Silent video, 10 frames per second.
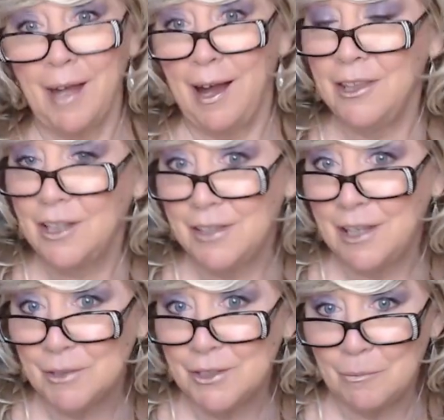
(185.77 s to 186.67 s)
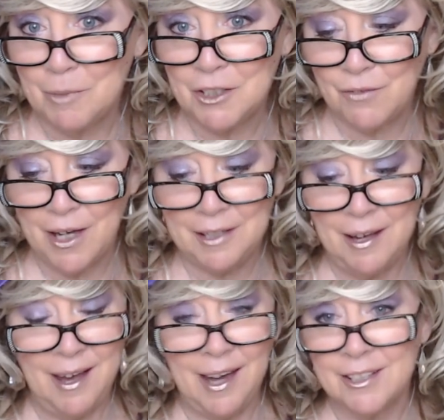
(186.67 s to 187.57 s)
I thought that was so much fun.
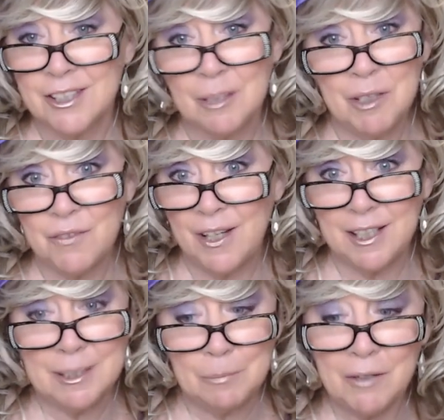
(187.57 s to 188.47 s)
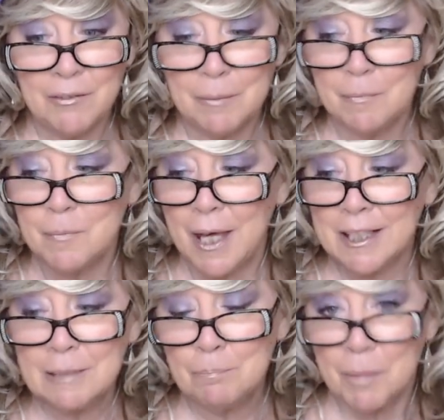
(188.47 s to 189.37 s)
I had so much fun
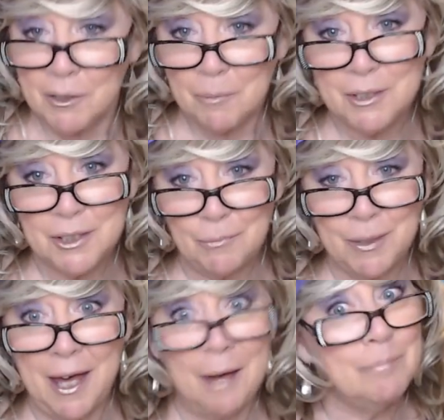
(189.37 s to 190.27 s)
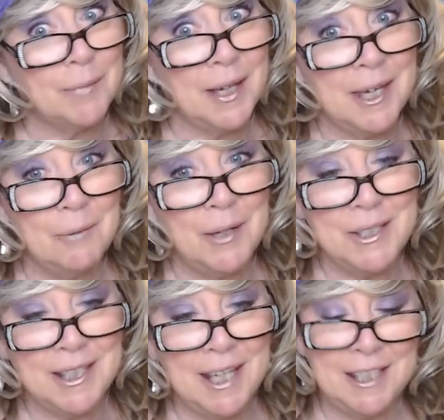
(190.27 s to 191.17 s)
experimenting with that. Can't wait
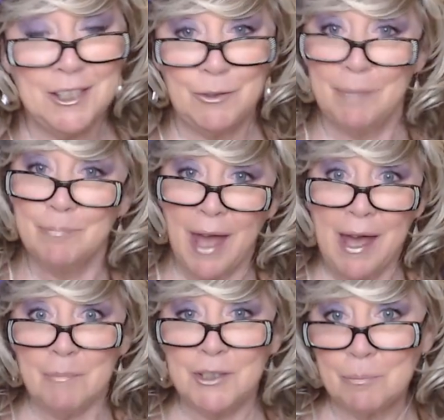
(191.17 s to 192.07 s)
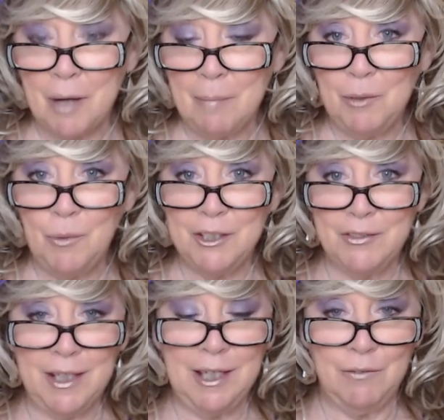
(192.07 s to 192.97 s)
to get into it. But you're probably
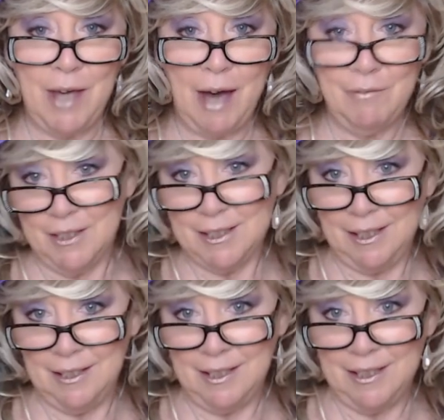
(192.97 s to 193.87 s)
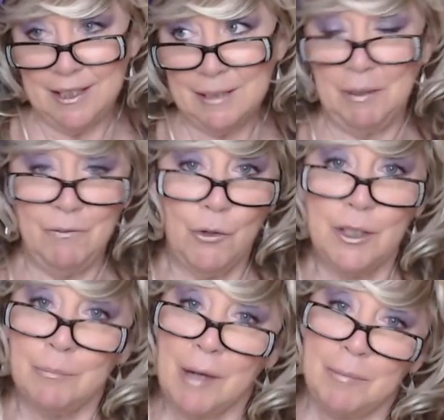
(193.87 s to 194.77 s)
wondering, if you haven't seen this before,
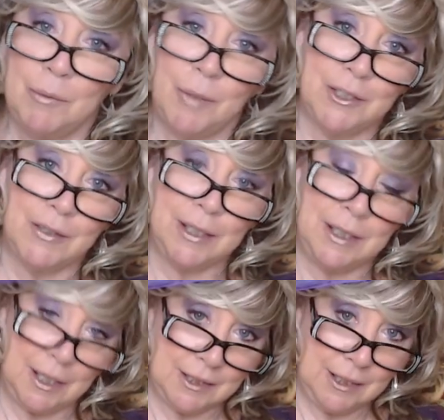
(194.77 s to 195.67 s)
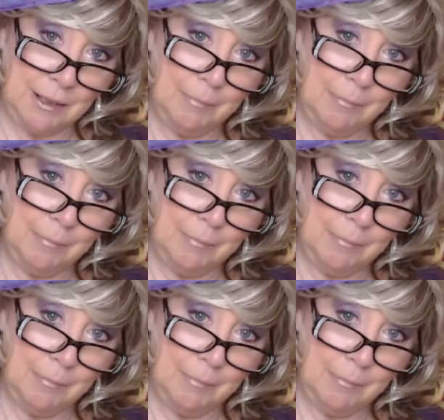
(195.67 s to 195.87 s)
you're probably wondering, Nancy,